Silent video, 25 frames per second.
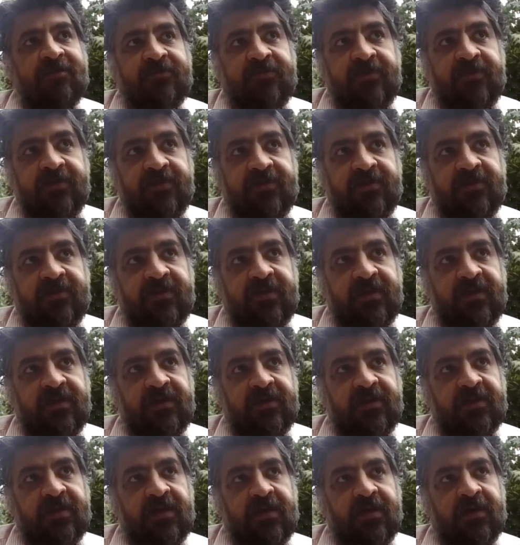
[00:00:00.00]
after
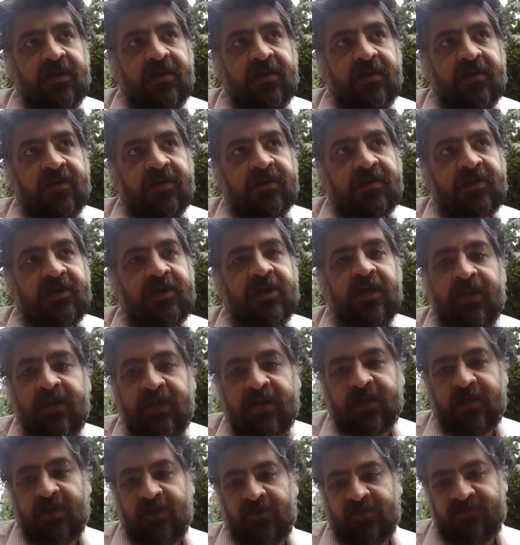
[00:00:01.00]
the
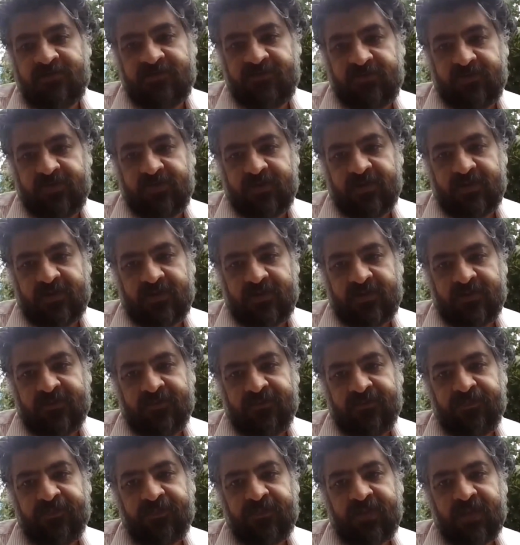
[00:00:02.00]
killing of
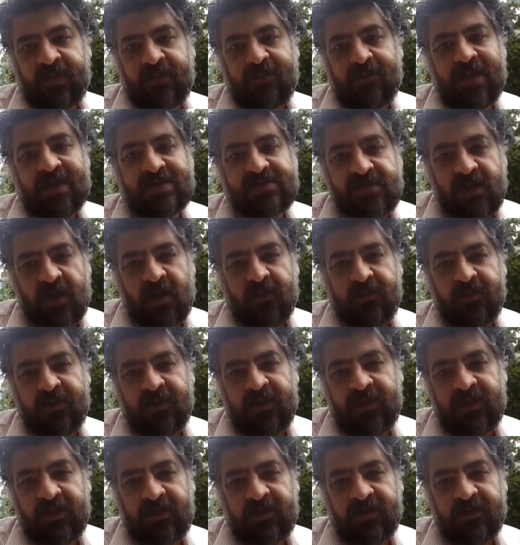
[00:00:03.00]
Mahsa
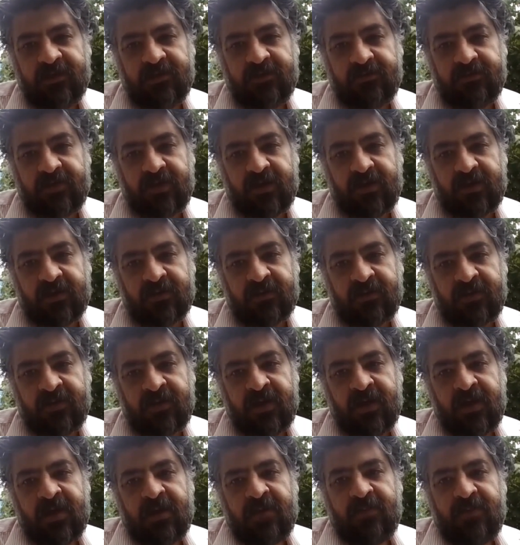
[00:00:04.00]
Amini in Iran,
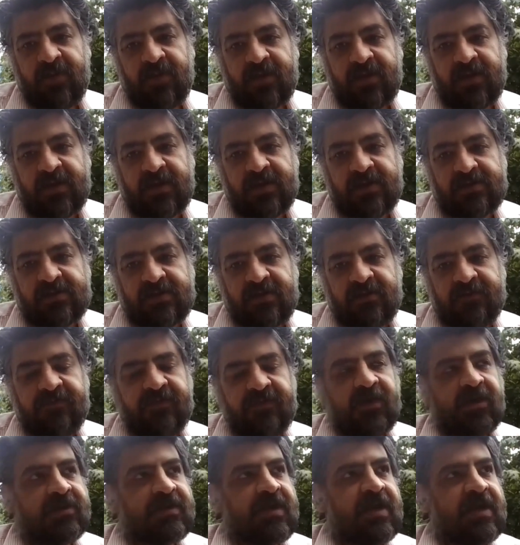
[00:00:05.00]
because of
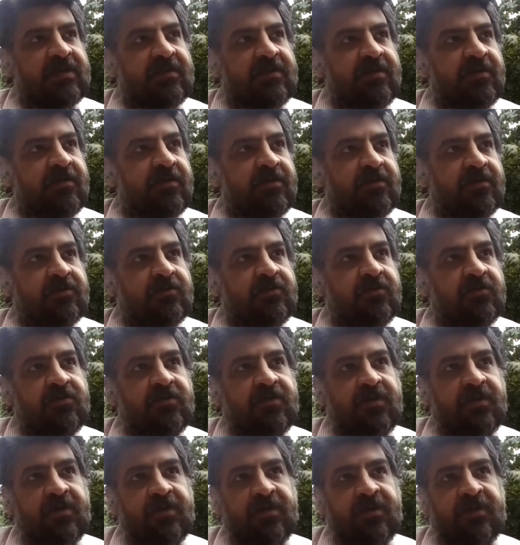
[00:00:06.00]
not adhering
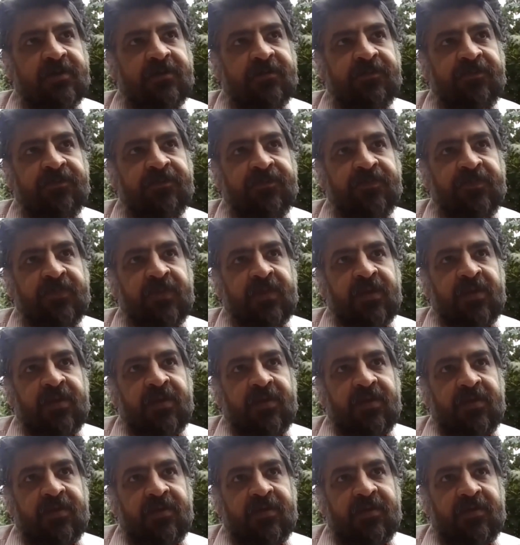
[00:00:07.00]
um,
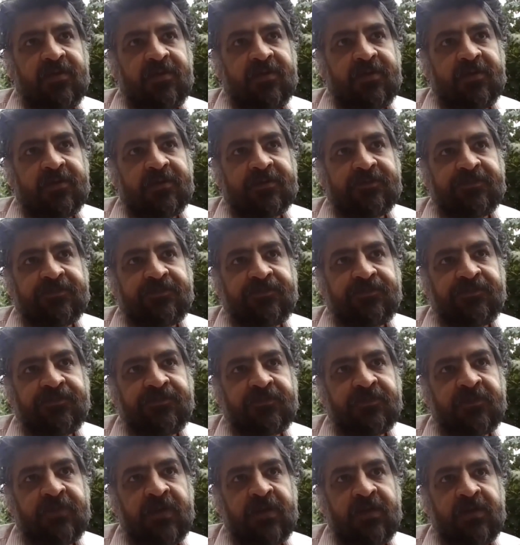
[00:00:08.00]

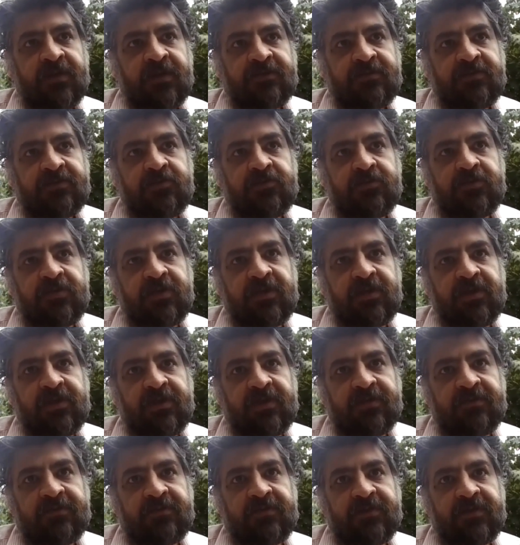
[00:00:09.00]
to
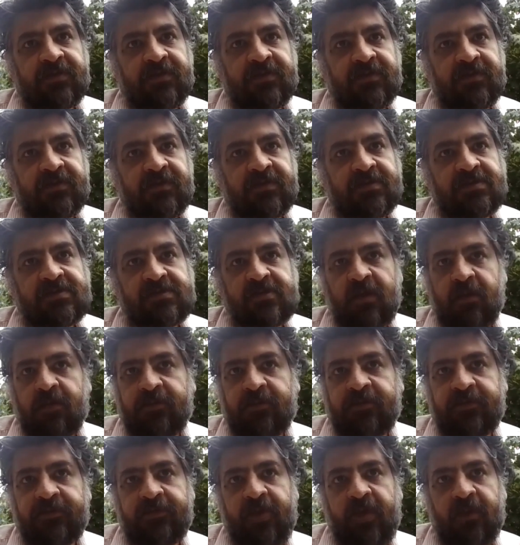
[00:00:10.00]
the
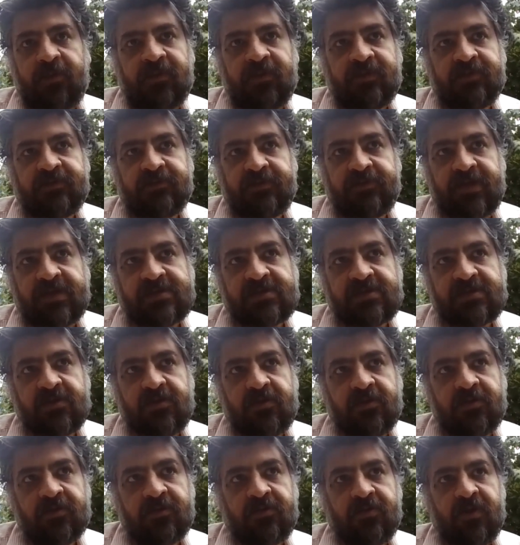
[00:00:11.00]
Islamic Republic dress
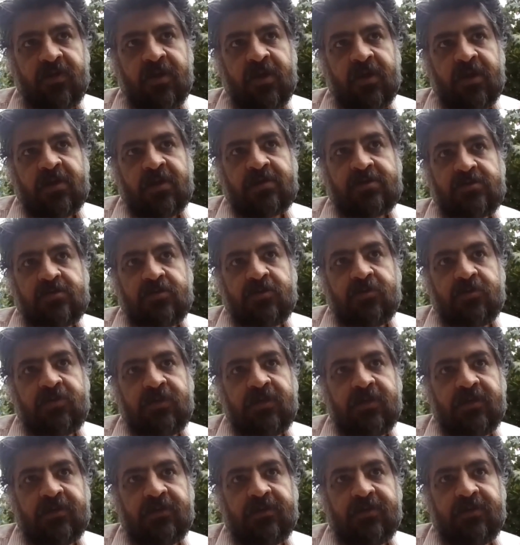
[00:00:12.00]
code, so
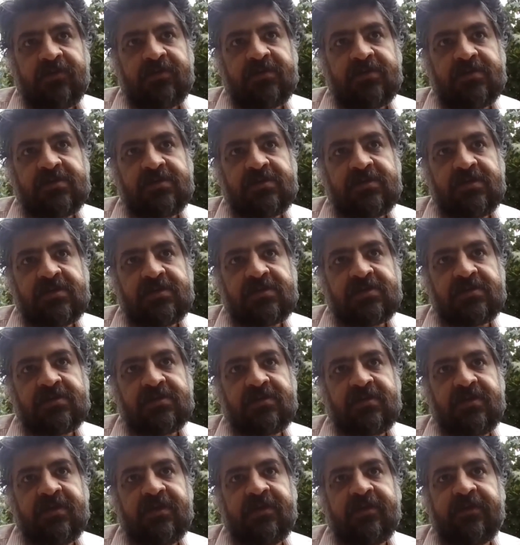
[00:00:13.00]
there is
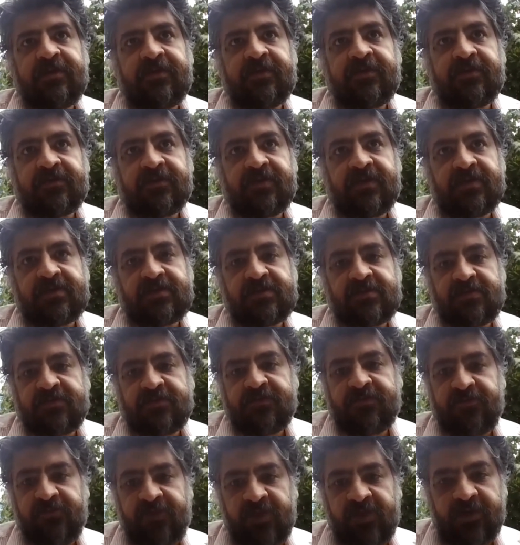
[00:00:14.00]
this terror,
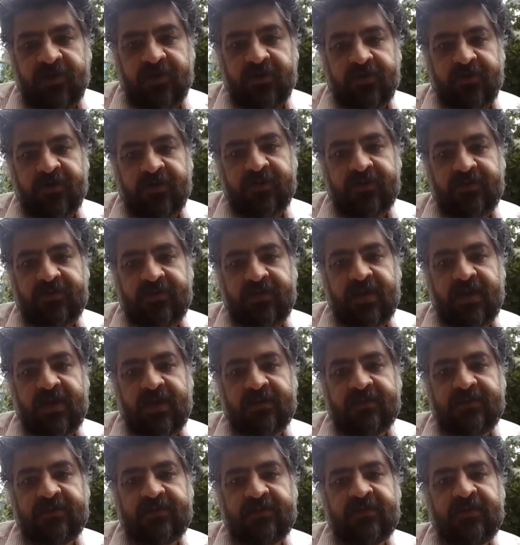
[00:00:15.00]
this fear
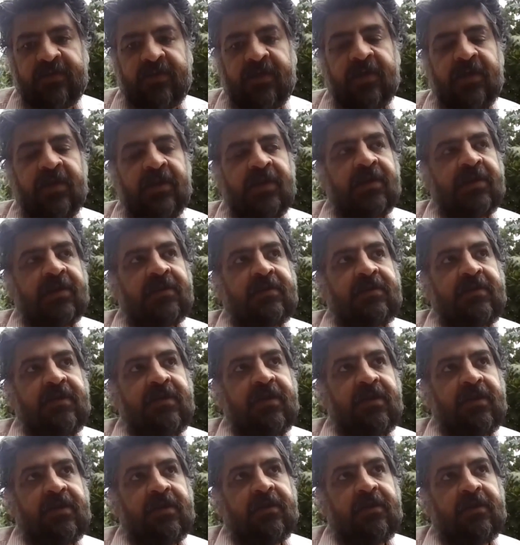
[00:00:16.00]
that
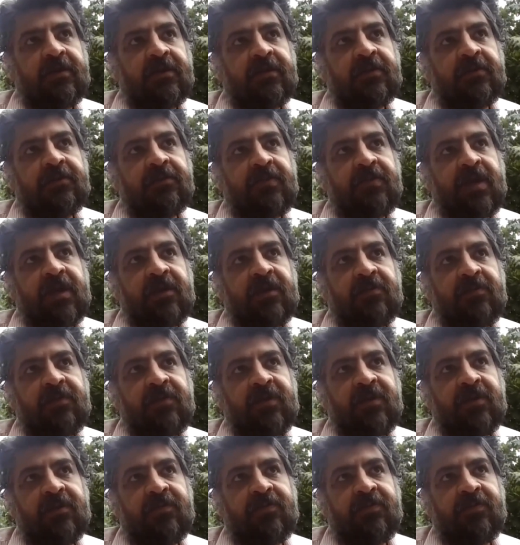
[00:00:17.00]
they may
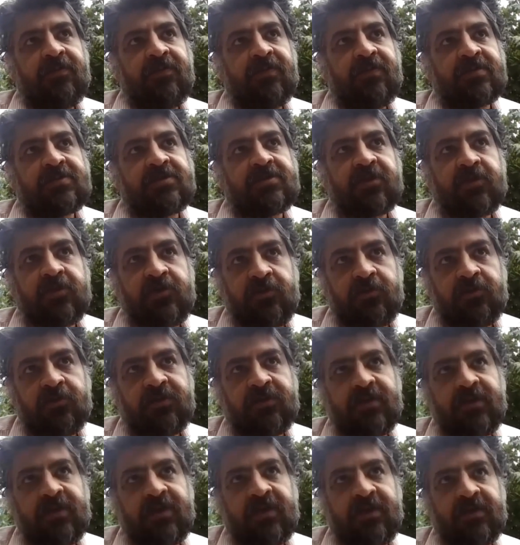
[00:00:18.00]
be
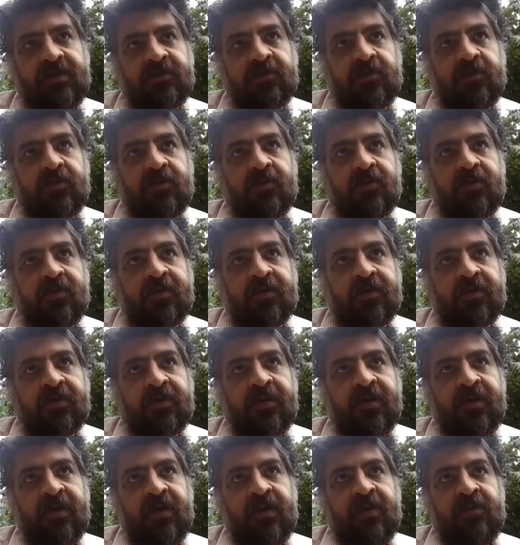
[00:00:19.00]
persecuted
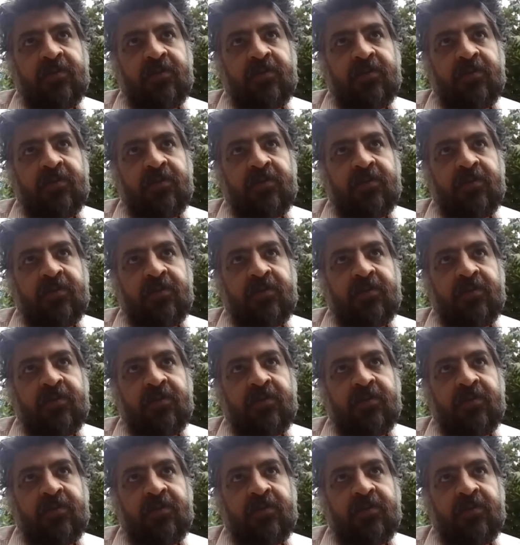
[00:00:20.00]
or